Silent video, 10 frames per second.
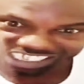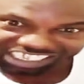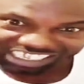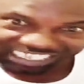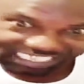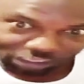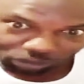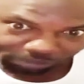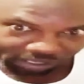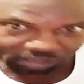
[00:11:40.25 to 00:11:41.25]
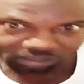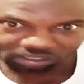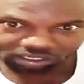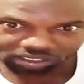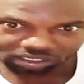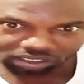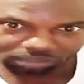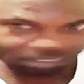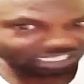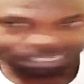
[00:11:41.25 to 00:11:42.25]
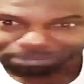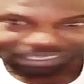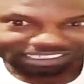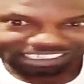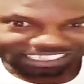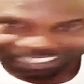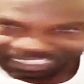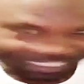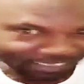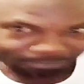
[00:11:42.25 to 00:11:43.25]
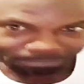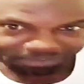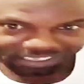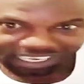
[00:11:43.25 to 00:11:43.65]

In a jail thing up here. In a depend the jail thing.